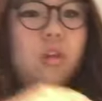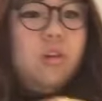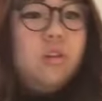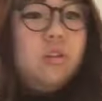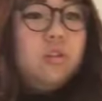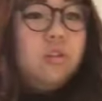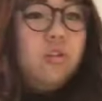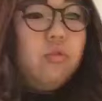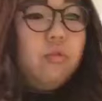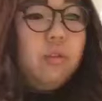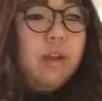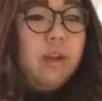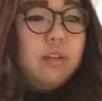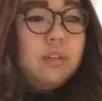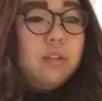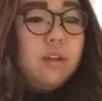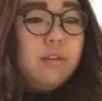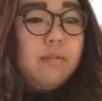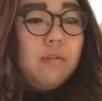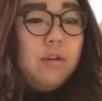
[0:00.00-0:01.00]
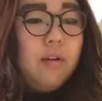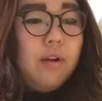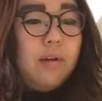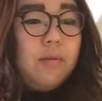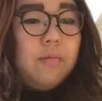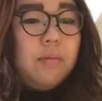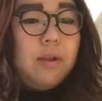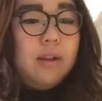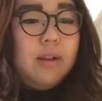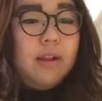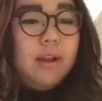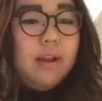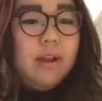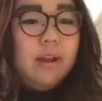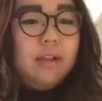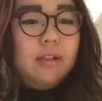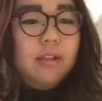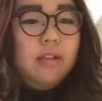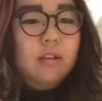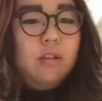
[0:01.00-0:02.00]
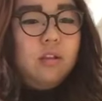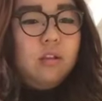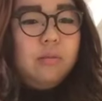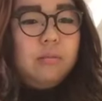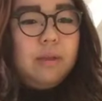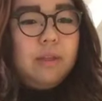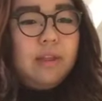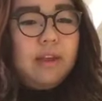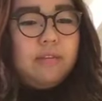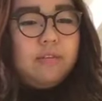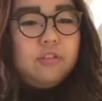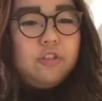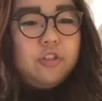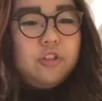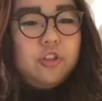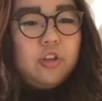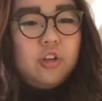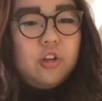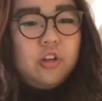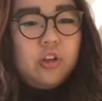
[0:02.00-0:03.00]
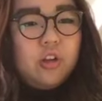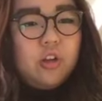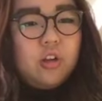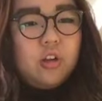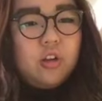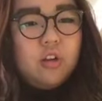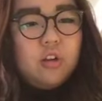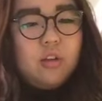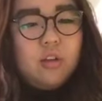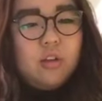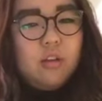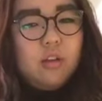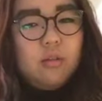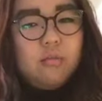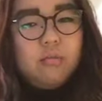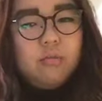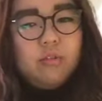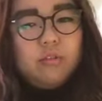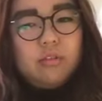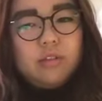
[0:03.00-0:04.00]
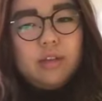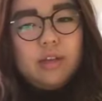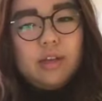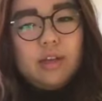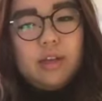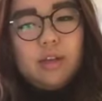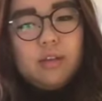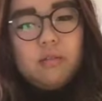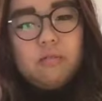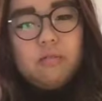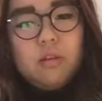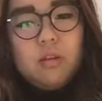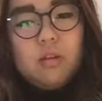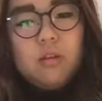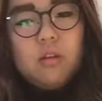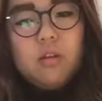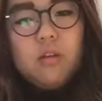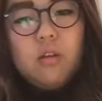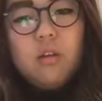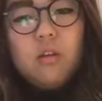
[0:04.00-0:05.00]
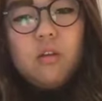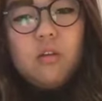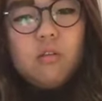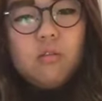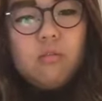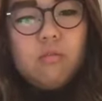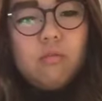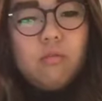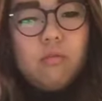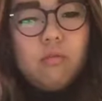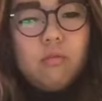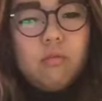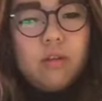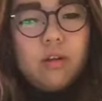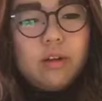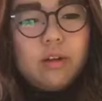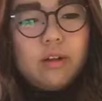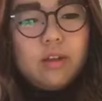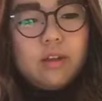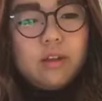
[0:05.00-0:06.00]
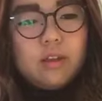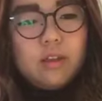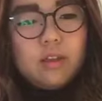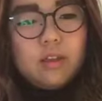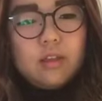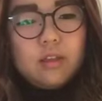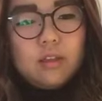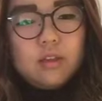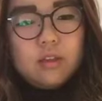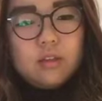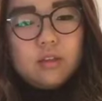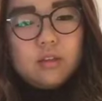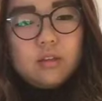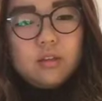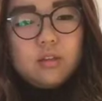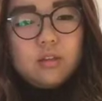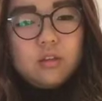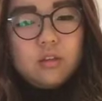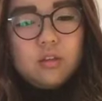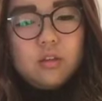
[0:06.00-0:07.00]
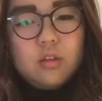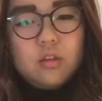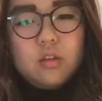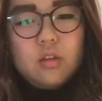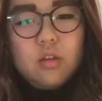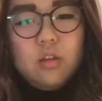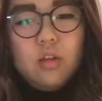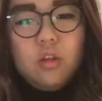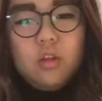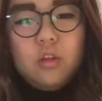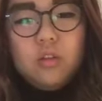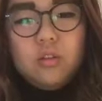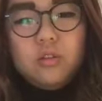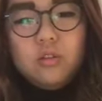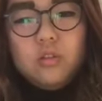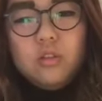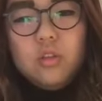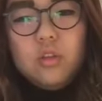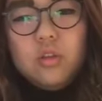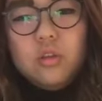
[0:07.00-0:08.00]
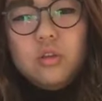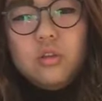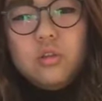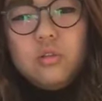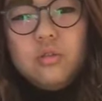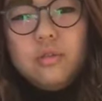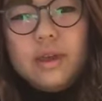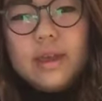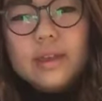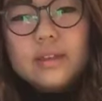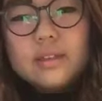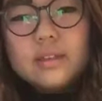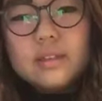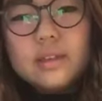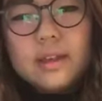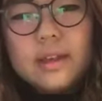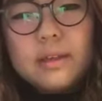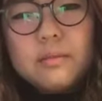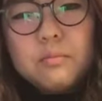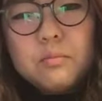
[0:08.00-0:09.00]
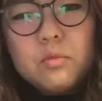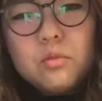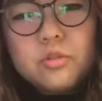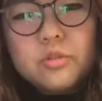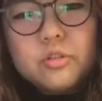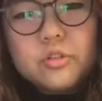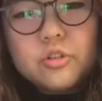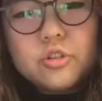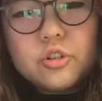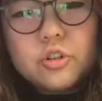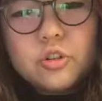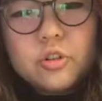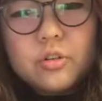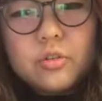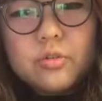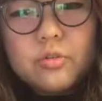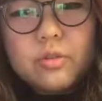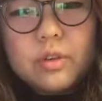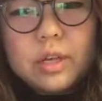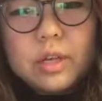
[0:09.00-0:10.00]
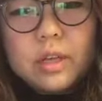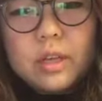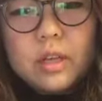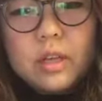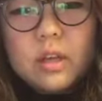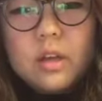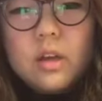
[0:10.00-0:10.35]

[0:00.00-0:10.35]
So now, timer, I'm going to add a little bit of sugar. One time. One and two. It's like more sugar-free.